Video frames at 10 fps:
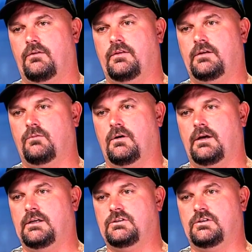I don't think
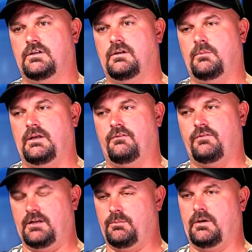why he shouldn't. I mean,
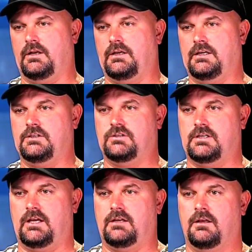if anybody, he should
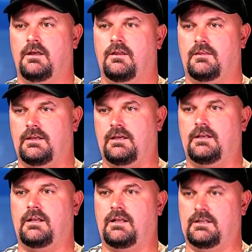take the
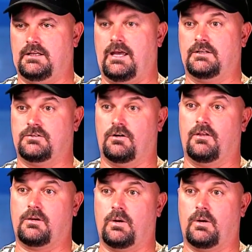heat and answer all the